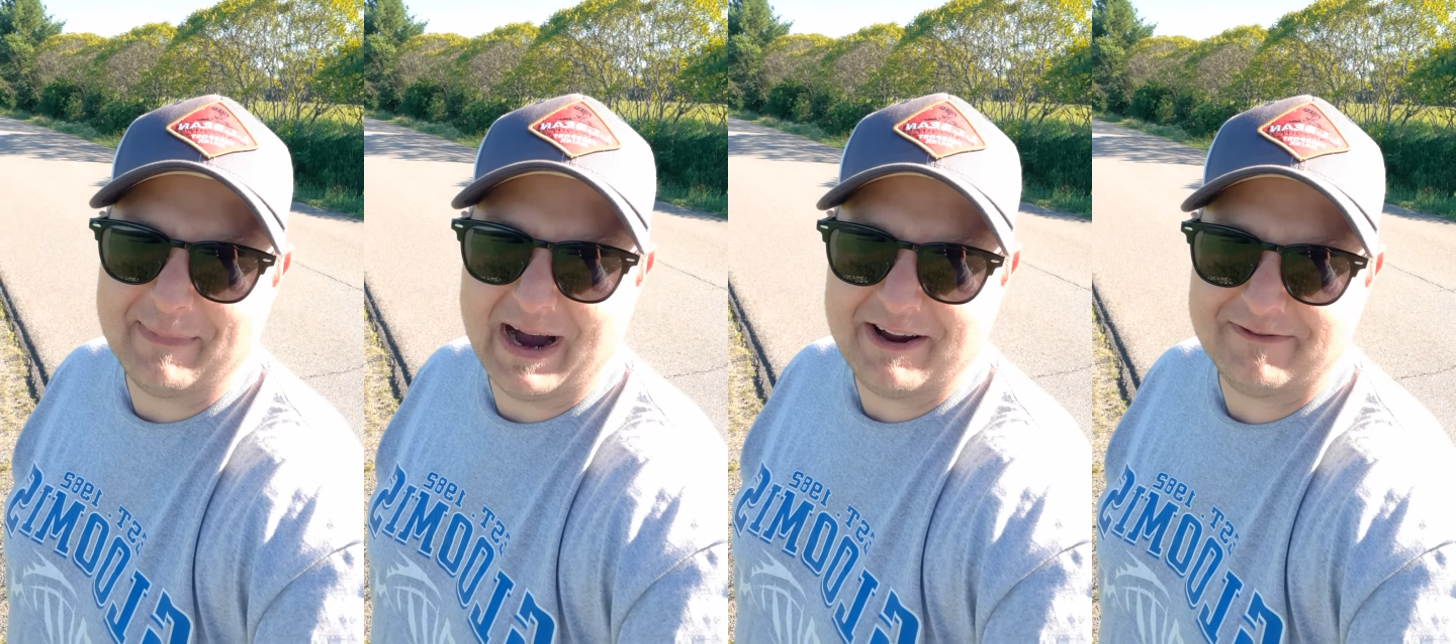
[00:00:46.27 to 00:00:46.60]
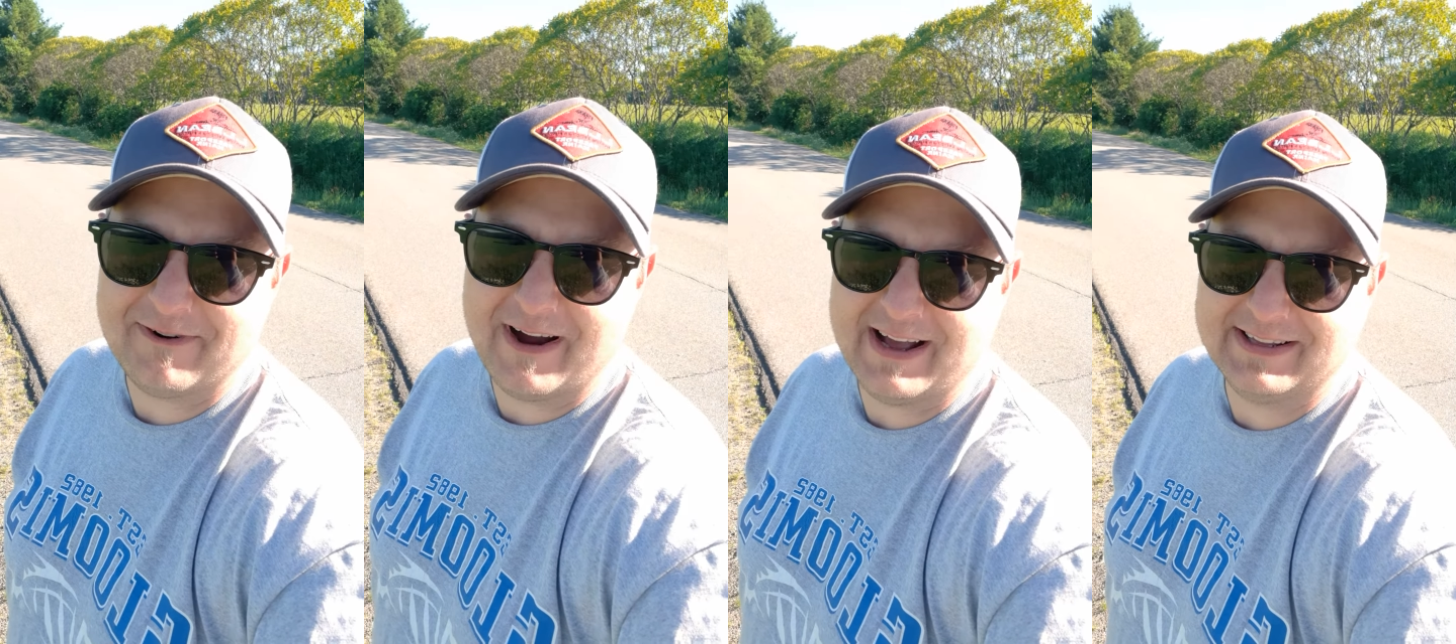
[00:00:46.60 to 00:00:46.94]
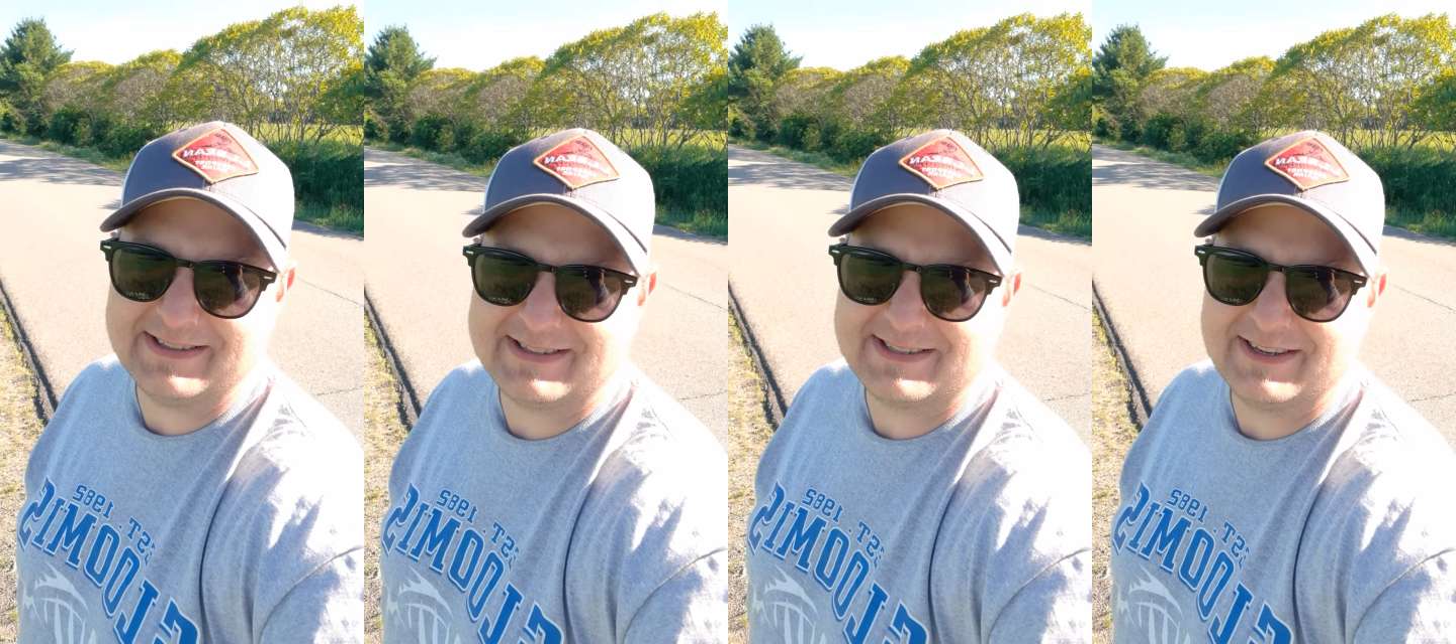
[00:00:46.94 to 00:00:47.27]
my
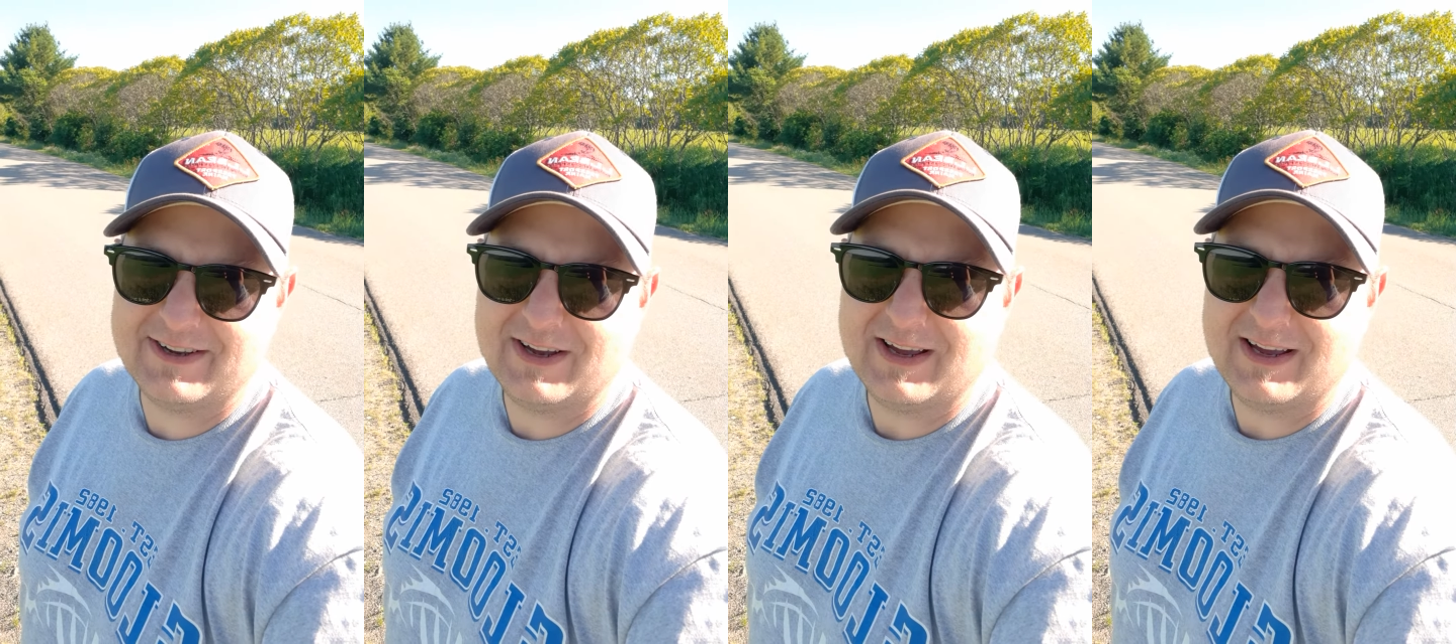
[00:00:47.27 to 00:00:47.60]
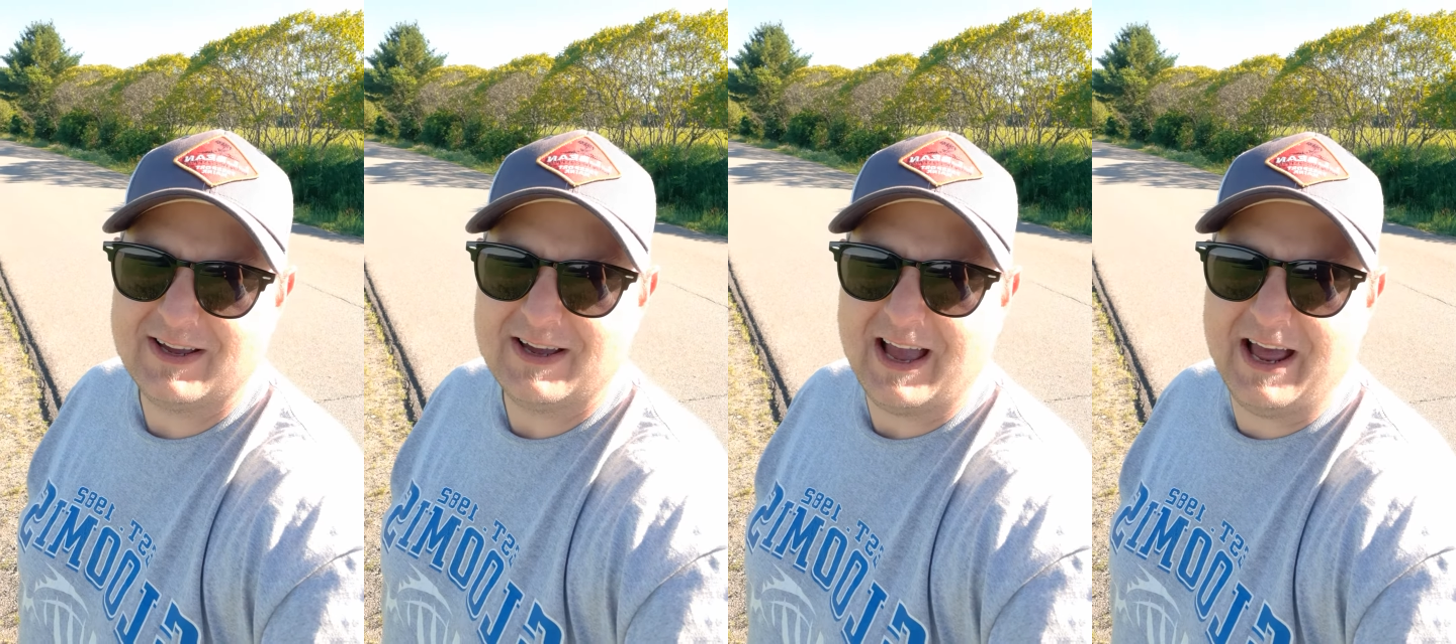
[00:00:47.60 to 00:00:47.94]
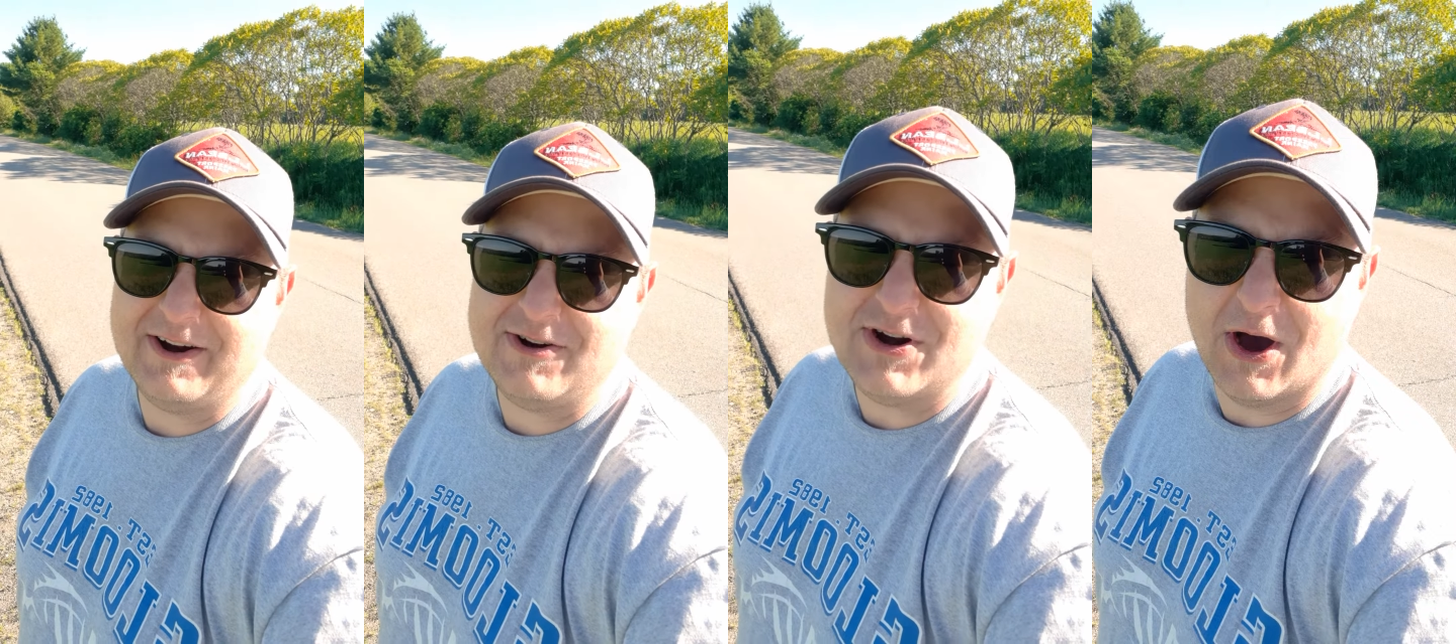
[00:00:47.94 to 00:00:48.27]
friends.
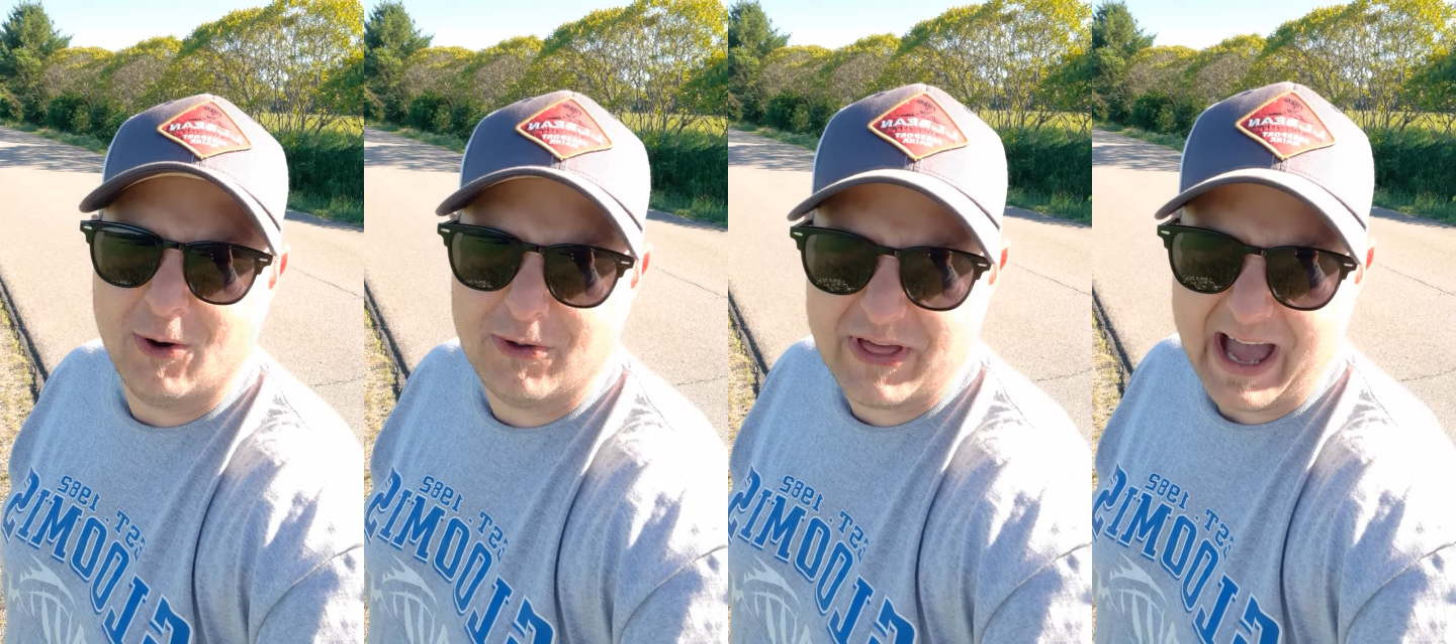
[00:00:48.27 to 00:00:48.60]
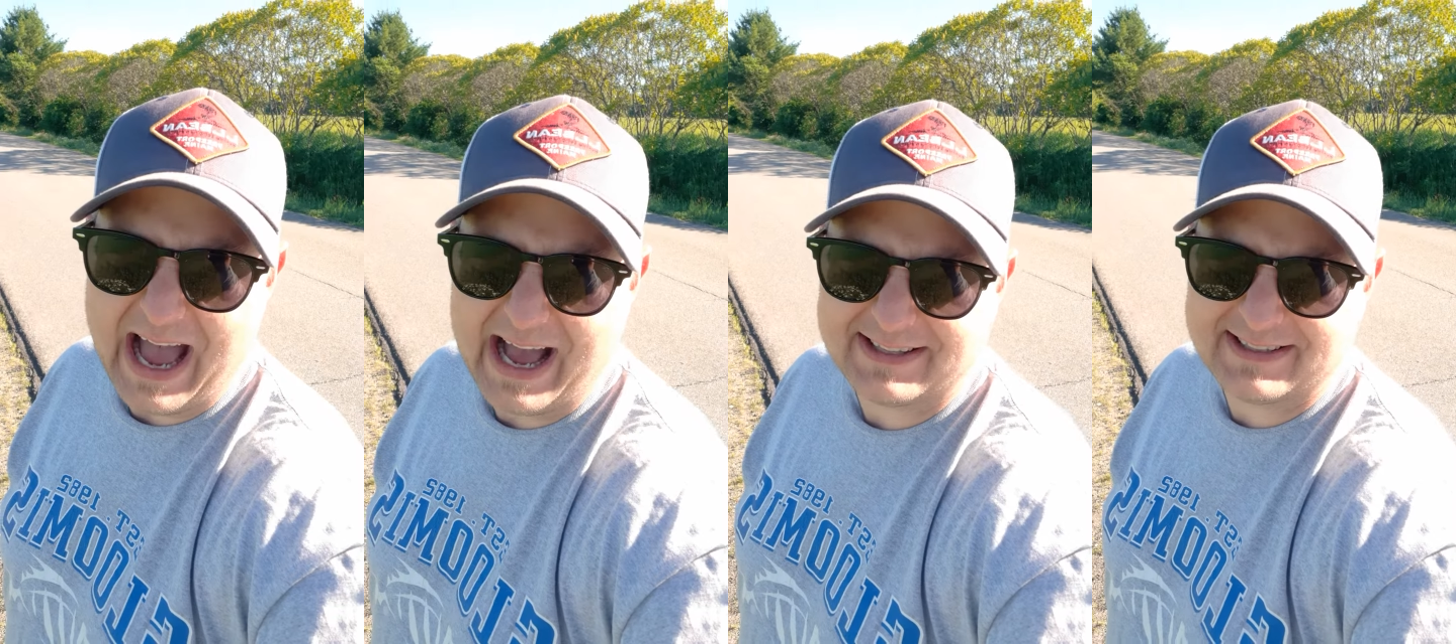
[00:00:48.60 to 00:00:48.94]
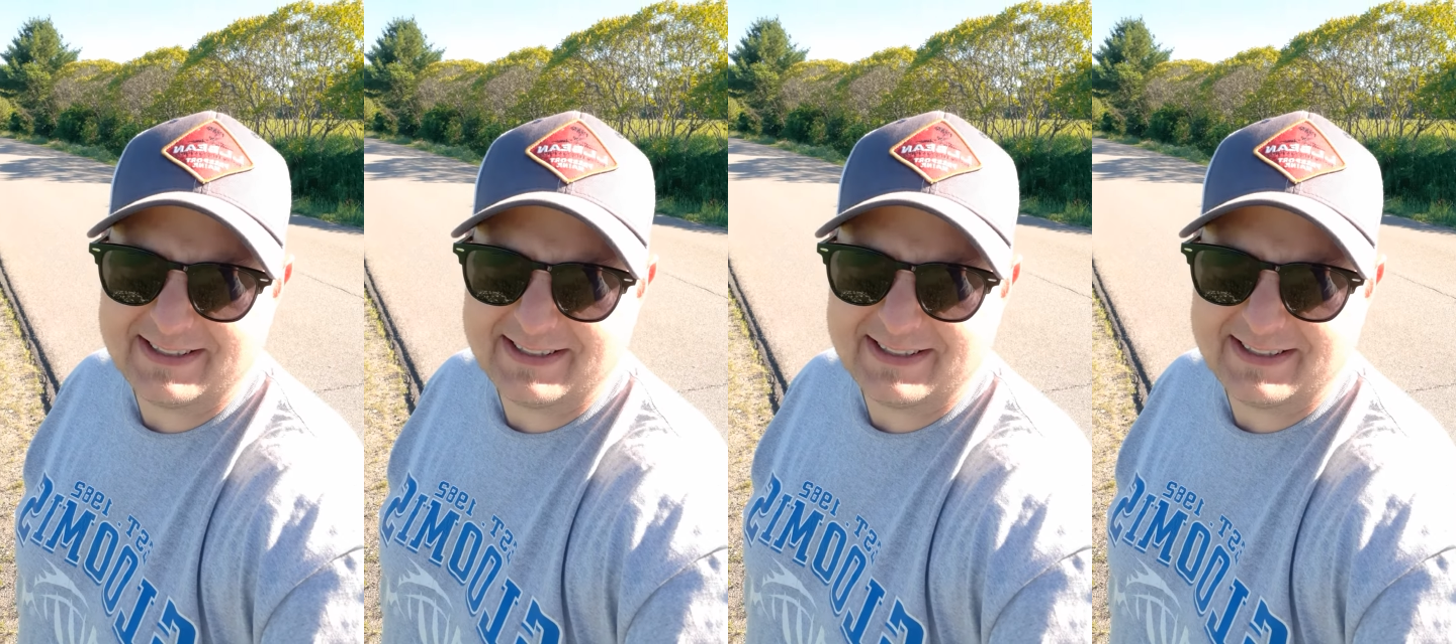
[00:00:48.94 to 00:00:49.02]
And know that.